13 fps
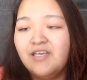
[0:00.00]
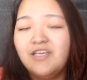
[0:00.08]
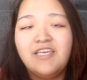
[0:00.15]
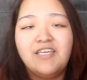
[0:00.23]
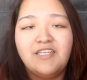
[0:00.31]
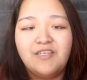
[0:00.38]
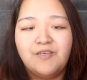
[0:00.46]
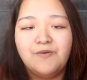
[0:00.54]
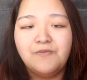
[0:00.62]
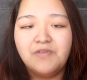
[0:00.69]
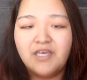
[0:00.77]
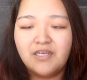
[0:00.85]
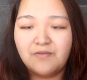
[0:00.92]
he
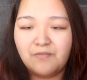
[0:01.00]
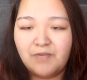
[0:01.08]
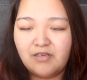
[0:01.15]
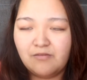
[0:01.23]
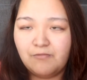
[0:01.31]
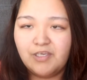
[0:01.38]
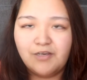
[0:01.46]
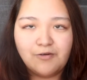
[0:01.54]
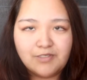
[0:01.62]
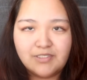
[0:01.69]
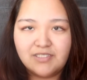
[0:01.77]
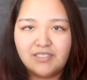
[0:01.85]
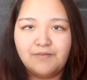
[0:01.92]
knew that when we go
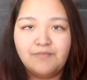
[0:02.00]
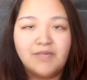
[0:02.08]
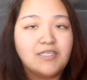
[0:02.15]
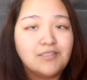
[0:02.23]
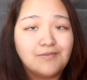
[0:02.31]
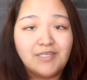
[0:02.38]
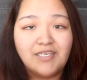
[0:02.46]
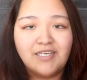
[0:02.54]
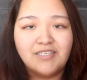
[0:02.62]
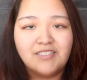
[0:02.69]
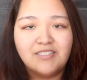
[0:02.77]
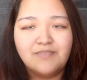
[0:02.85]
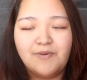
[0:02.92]
to sleep, that's when he
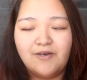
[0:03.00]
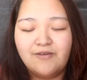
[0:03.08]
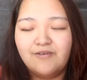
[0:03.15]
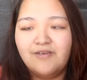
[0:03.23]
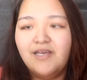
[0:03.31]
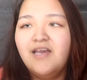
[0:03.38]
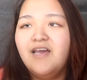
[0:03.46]
gets his bottle,